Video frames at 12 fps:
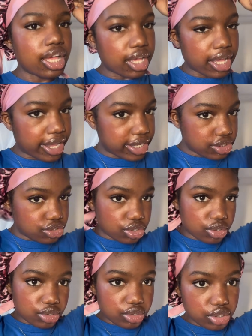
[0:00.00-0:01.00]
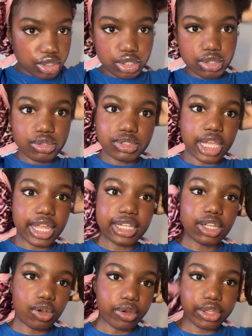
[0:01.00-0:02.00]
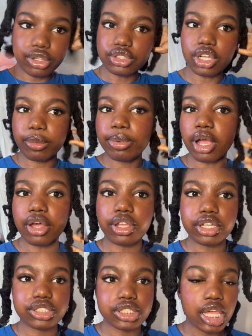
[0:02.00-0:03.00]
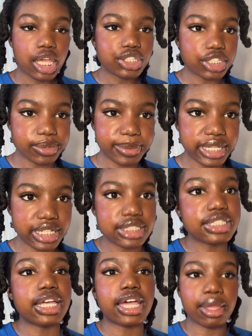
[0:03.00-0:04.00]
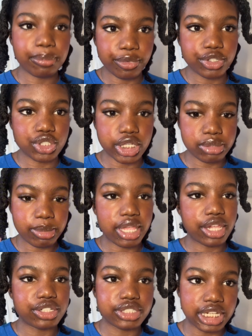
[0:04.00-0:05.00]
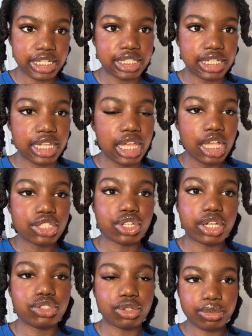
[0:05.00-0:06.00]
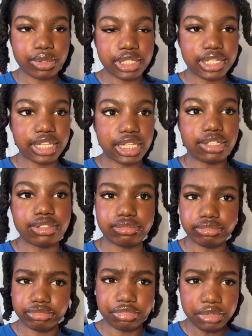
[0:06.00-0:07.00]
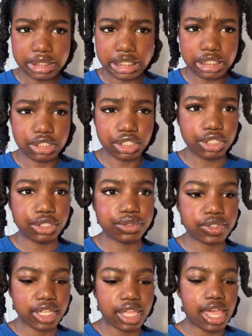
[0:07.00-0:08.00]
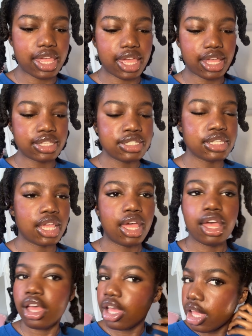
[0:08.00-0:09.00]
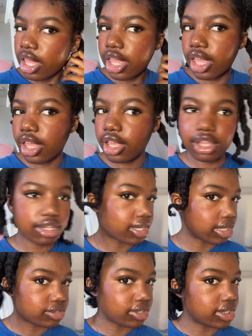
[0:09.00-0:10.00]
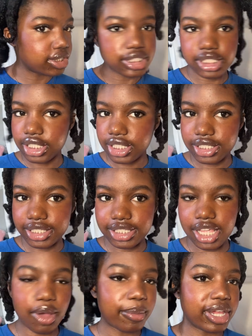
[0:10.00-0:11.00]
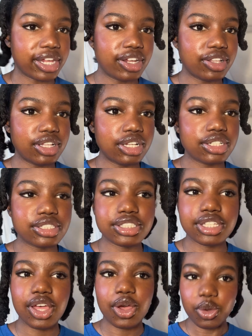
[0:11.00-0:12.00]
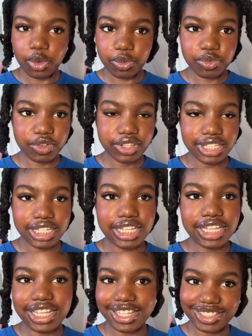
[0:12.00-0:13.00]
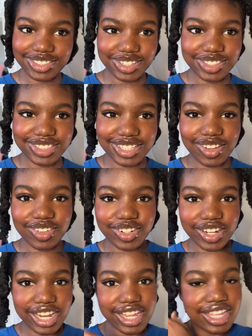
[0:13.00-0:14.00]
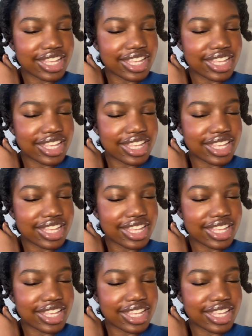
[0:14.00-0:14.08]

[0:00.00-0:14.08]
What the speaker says: I don't use any oils or products, just because like I moisturize my hair daily, so I don't really need to use it, I guess. And as you can see, this is how my hair looks. Hopefully it turns out great.